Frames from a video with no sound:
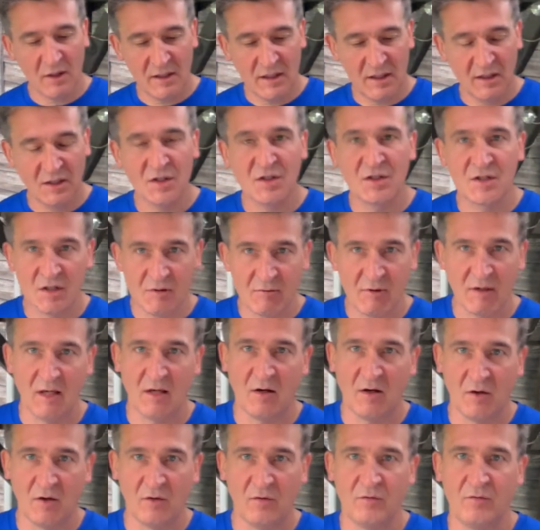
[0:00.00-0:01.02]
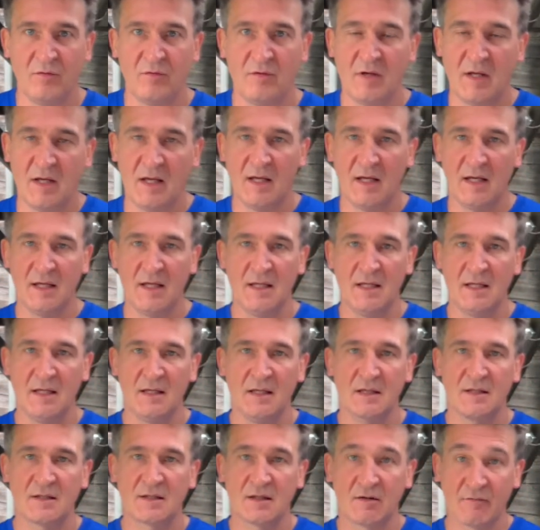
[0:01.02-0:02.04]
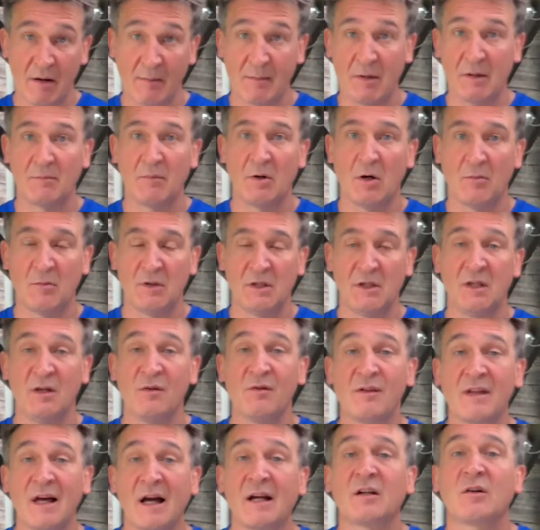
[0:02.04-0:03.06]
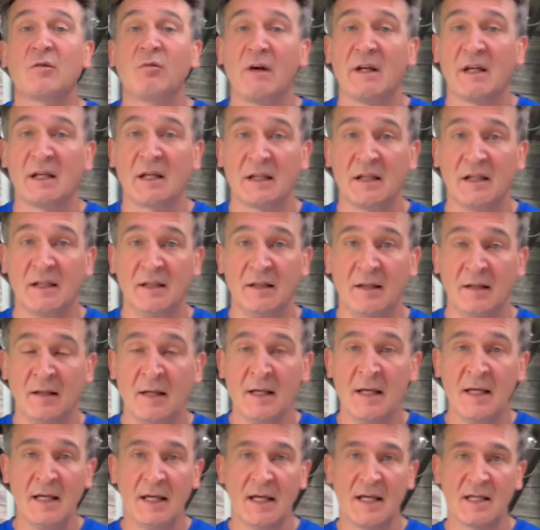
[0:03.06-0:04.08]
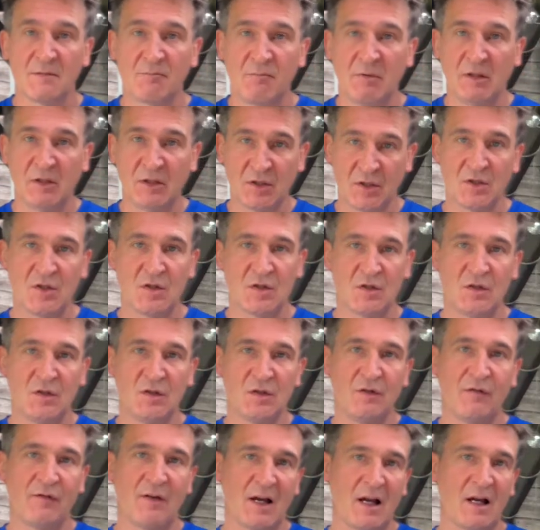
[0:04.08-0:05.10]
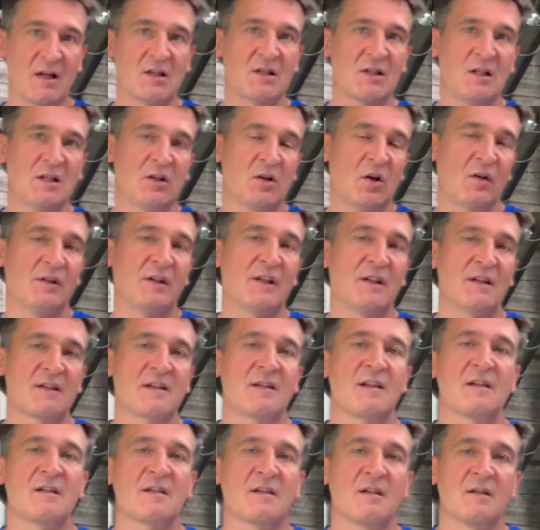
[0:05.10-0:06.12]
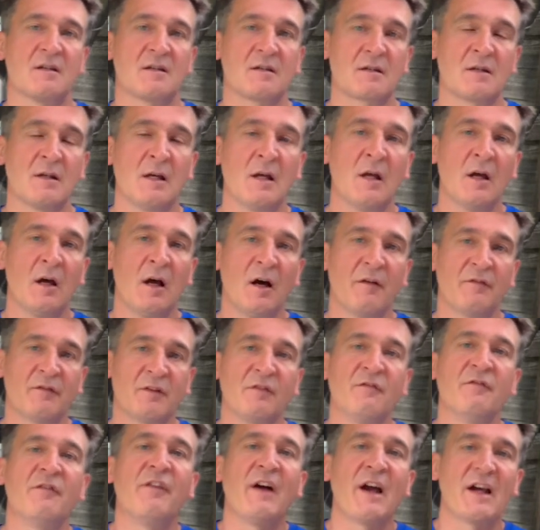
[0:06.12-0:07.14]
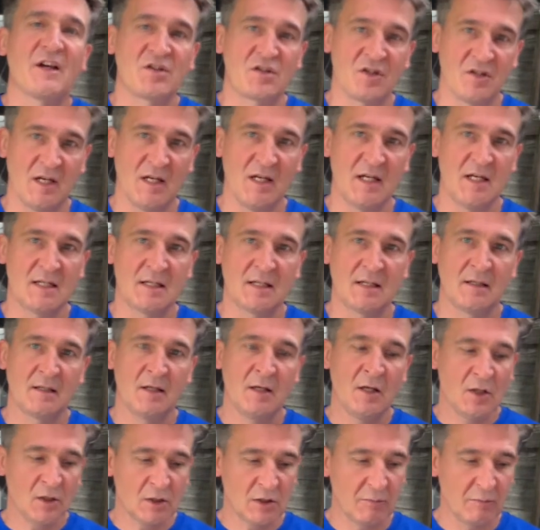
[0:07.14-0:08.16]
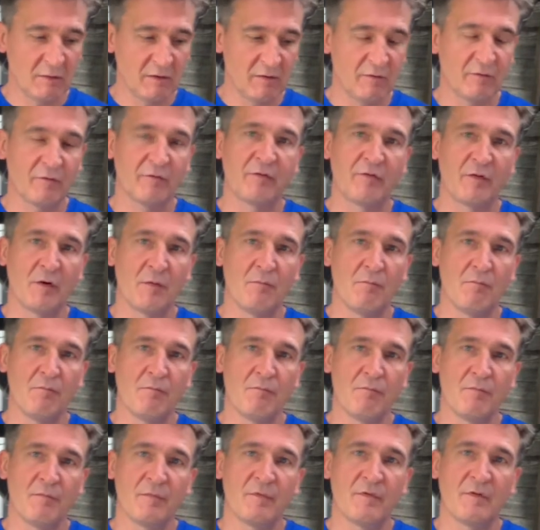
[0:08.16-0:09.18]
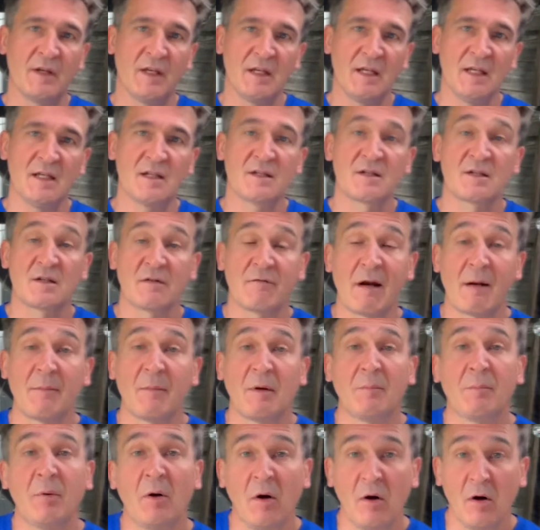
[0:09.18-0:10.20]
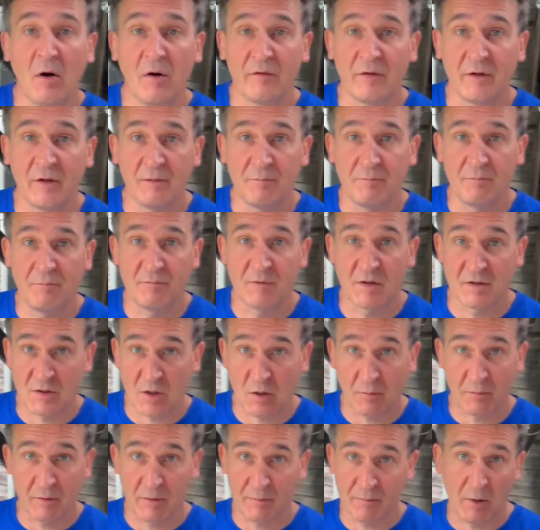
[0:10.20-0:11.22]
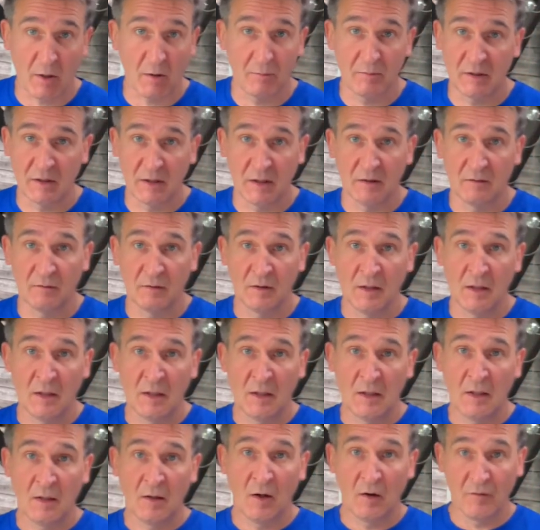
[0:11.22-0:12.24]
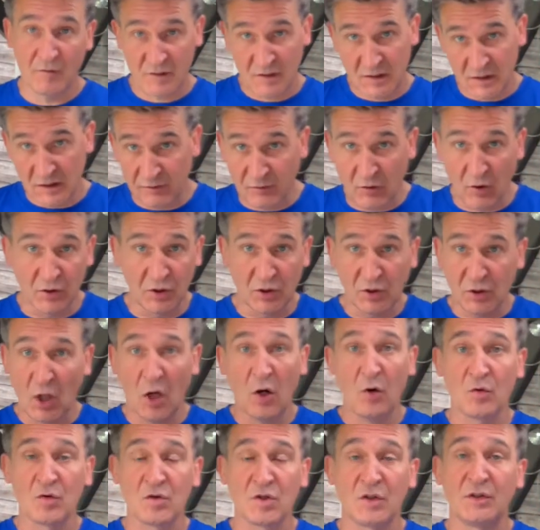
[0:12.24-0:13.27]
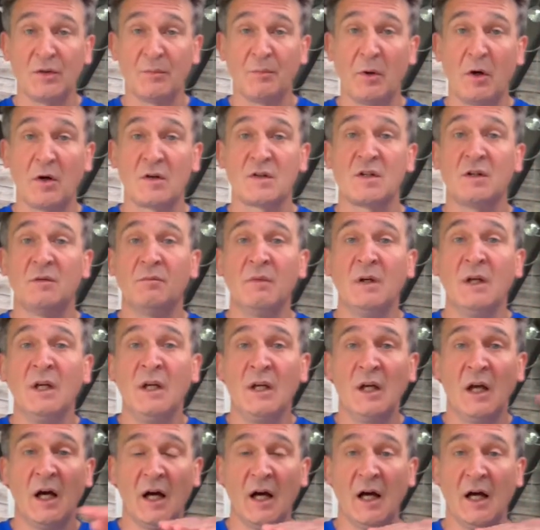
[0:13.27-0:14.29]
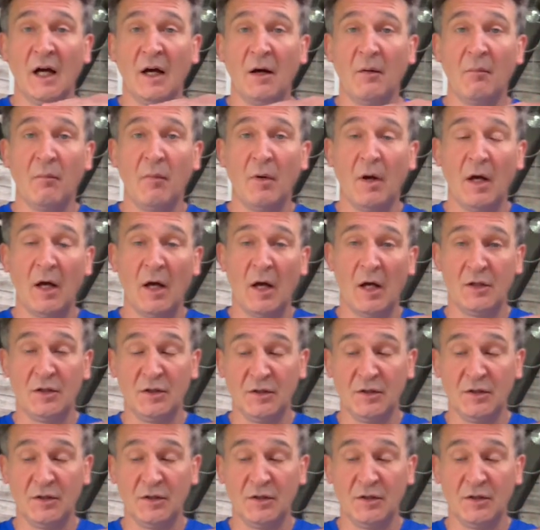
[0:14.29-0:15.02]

you can do it on a ceramic barbecue that quickly is because you've actually got the assistance of convection heat coming from the ceramic part of the top of the barbecue. Obviously you've got your coals on the bottom, and